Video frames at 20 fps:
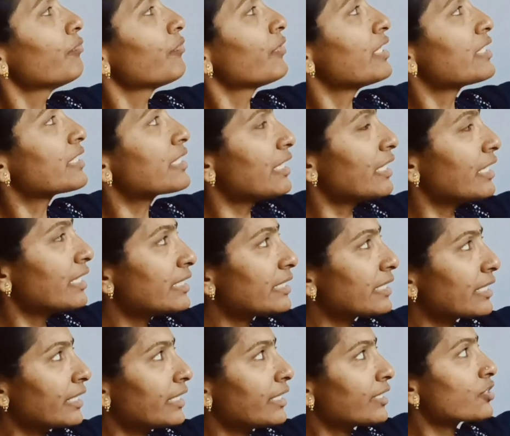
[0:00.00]
series
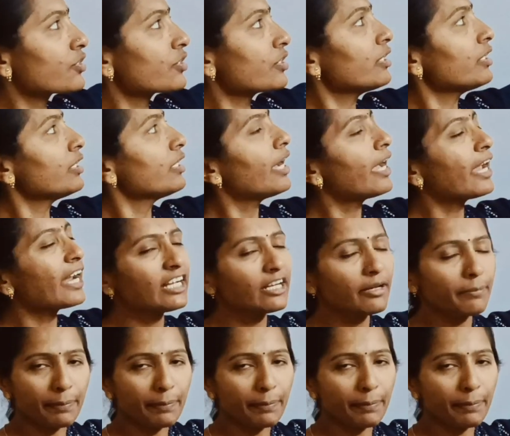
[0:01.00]
connection and